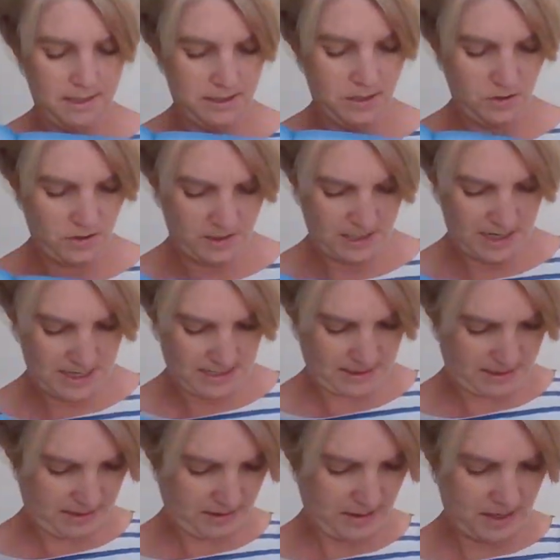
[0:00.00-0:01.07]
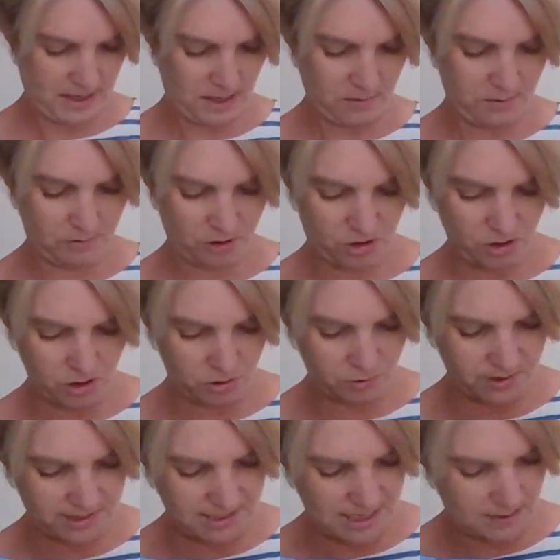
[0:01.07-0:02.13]
Can you see this is how he was trying to
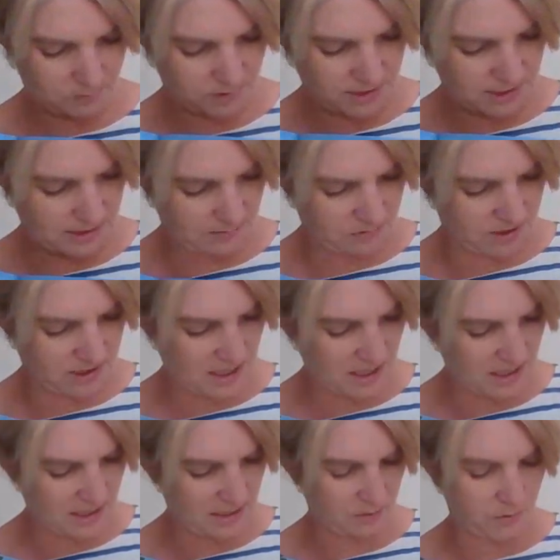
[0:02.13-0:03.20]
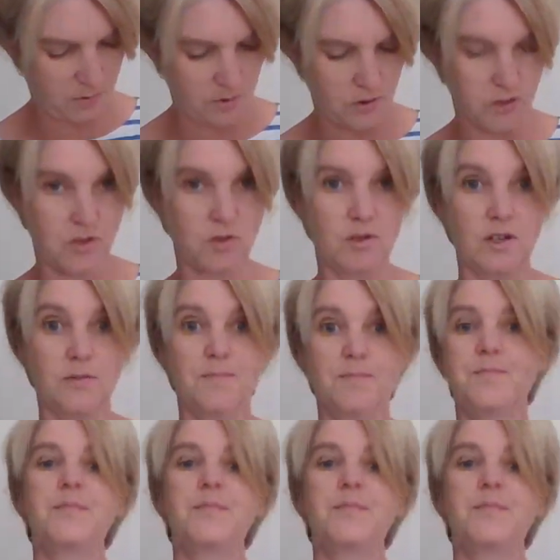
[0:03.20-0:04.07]
escape, wasn't he? He was tunneling through the soil.